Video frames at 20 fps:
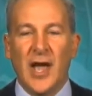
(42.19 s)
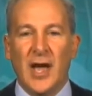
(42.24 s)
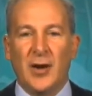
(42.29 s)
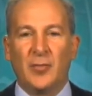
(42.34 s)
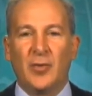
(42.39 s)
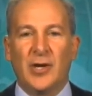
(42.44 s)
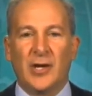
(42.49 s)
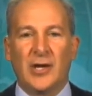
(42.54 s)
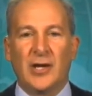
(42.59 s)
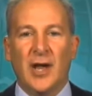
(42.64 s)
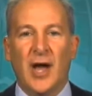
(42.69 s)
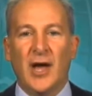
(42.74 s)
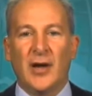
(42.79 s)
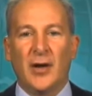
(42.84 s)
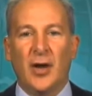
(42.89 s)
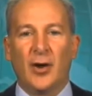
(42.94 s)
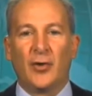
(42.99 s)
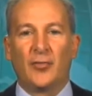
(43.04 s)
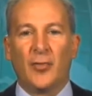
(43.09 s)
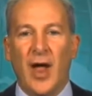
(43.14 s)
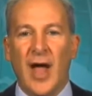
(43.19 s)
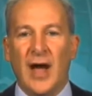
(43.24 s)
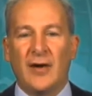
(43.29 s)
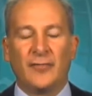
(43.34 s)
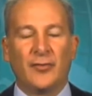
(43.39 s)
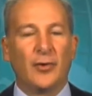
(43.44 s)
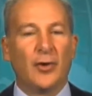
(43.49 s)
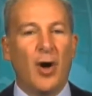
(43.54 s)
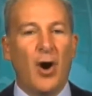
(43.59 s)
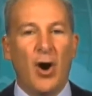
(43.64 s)
and we cannot
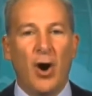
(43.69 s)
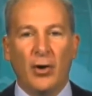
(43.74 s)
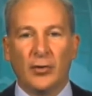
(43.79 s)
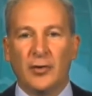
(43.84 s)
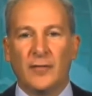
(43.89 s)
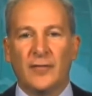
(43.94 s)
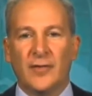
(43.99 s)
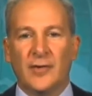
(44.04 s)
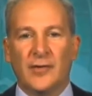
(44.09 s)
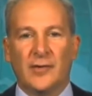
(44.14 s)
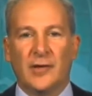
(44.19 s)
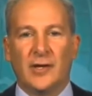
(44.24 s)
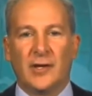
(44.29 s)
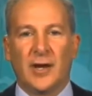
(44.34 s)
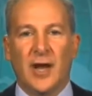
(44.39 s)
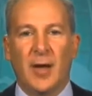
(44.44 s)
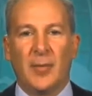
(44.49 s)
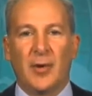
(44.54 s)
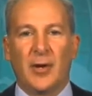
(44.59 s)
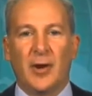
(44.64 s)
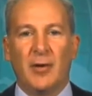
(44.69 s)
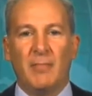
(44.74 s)
unravel all of these economic